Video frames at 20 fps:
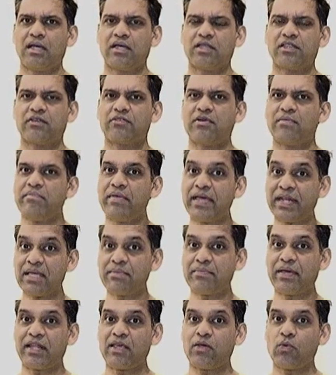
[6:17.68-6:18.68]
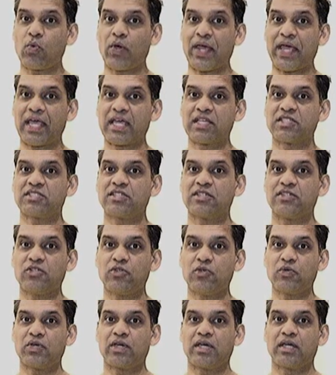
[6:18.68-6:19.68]
There are many, many ways that
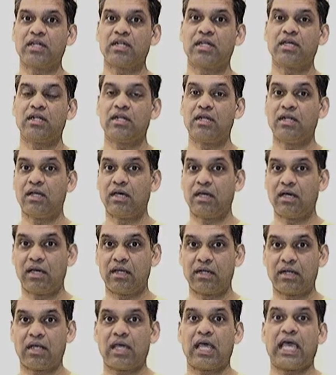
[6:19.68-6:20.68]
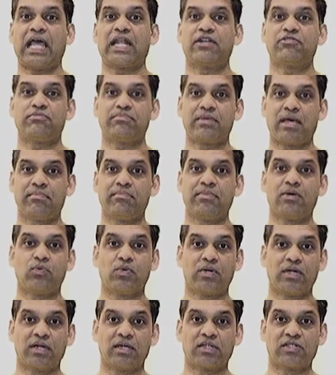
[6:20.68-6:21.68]
you can learn and remember
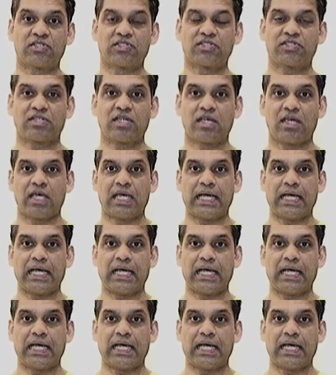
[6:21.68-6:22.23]
words.